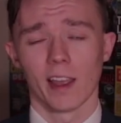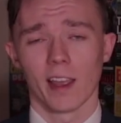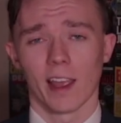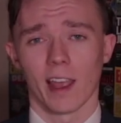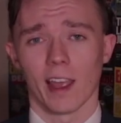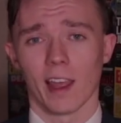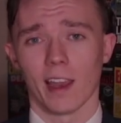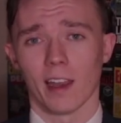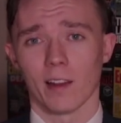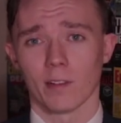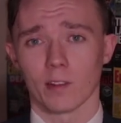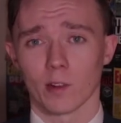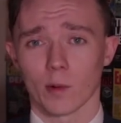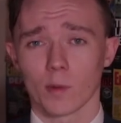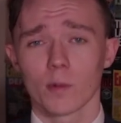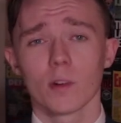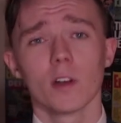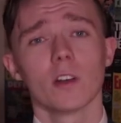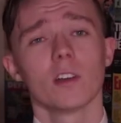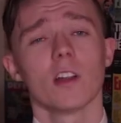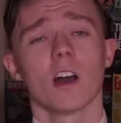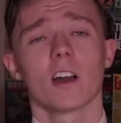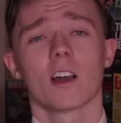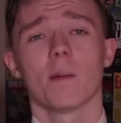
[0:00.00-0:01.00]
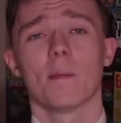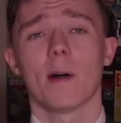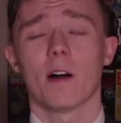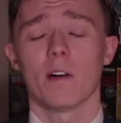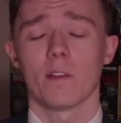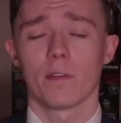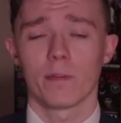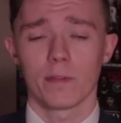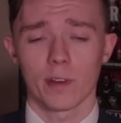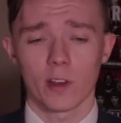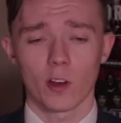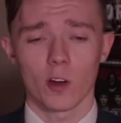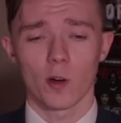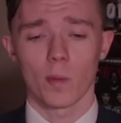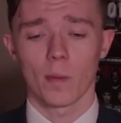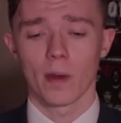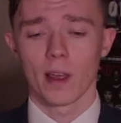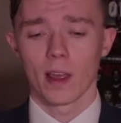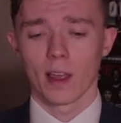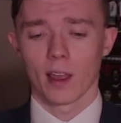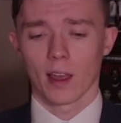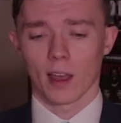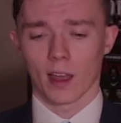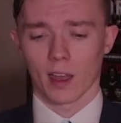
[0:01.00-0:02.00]
And so we're going to talk about film,
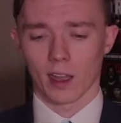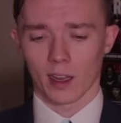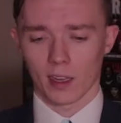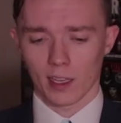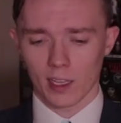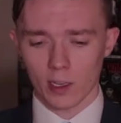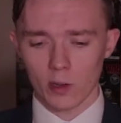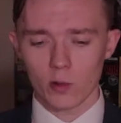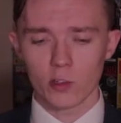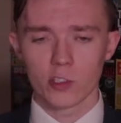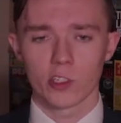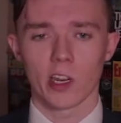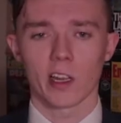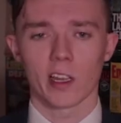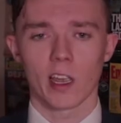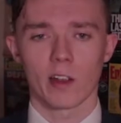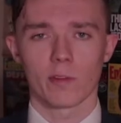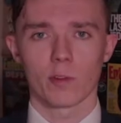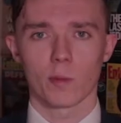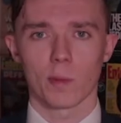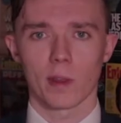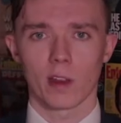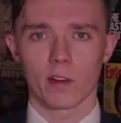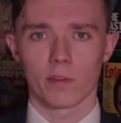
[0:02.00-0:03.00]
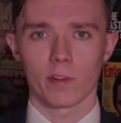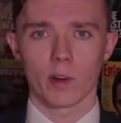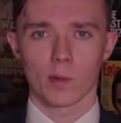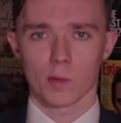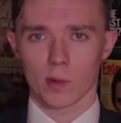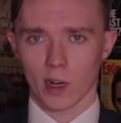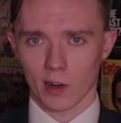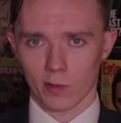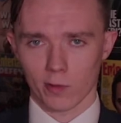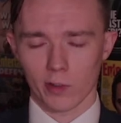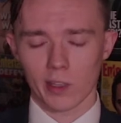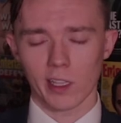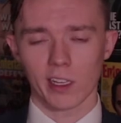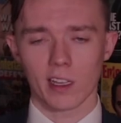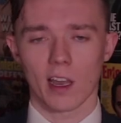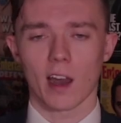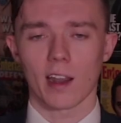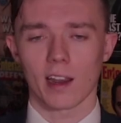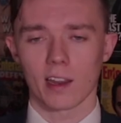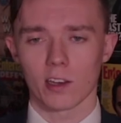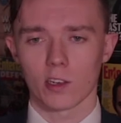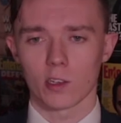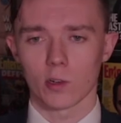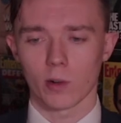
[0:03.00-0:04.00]
a huge decade for me in film when I really
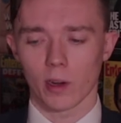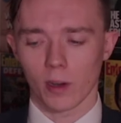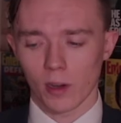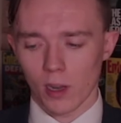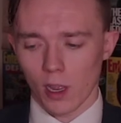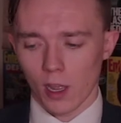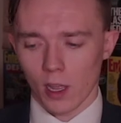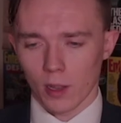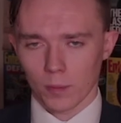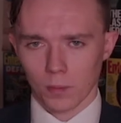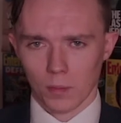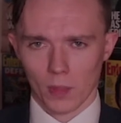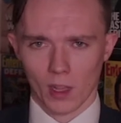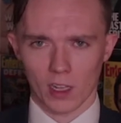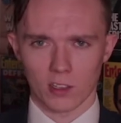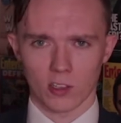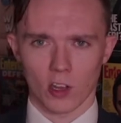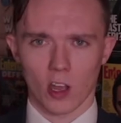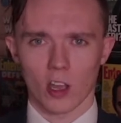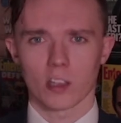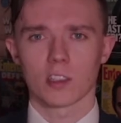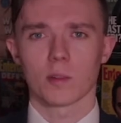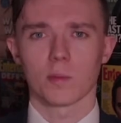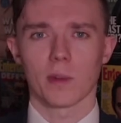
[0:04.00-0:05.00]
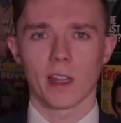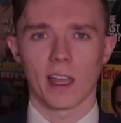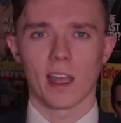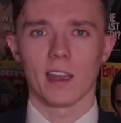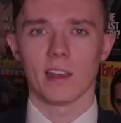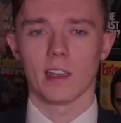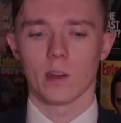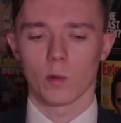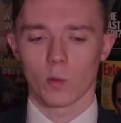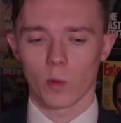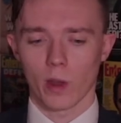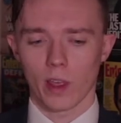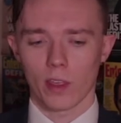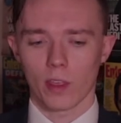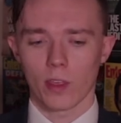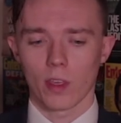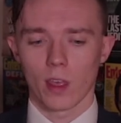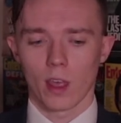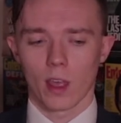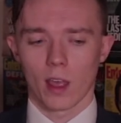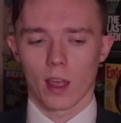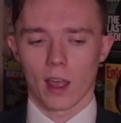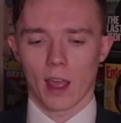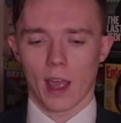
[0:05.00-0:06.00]
got into it. It's awesome to end it with
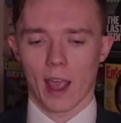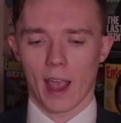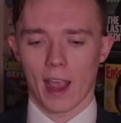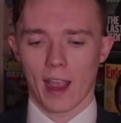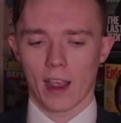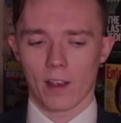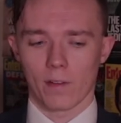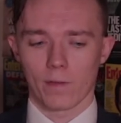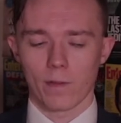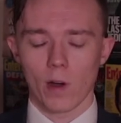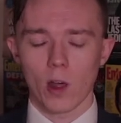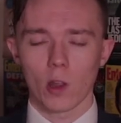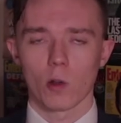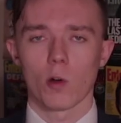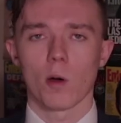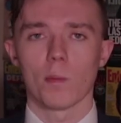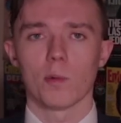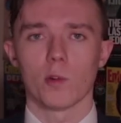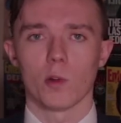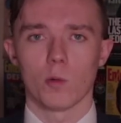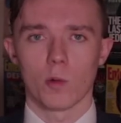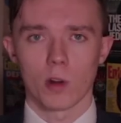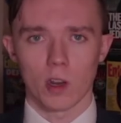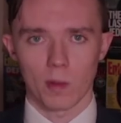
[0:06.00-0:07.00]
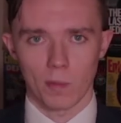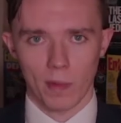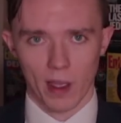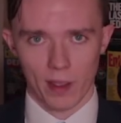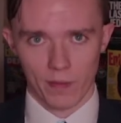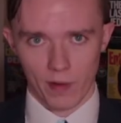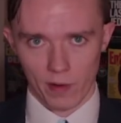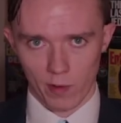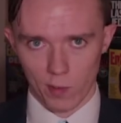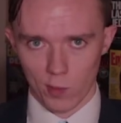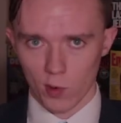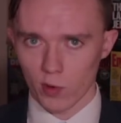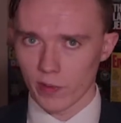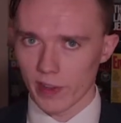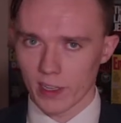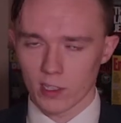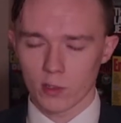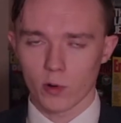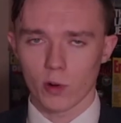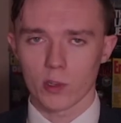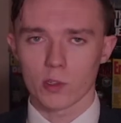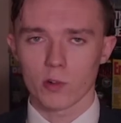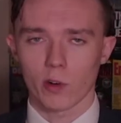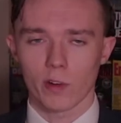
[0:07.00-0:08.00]
a follow-up to one of my favorite movies,
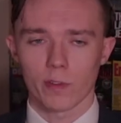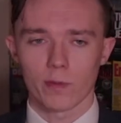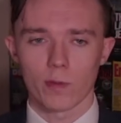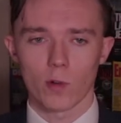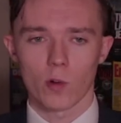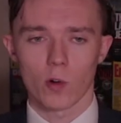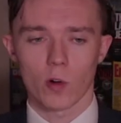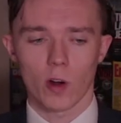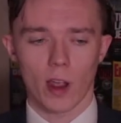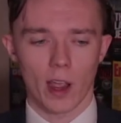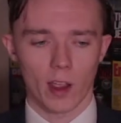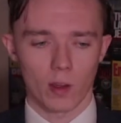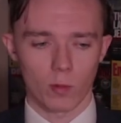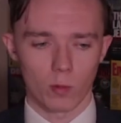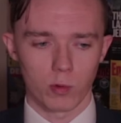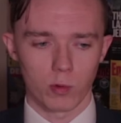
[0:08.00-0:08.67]
Toy Story 4.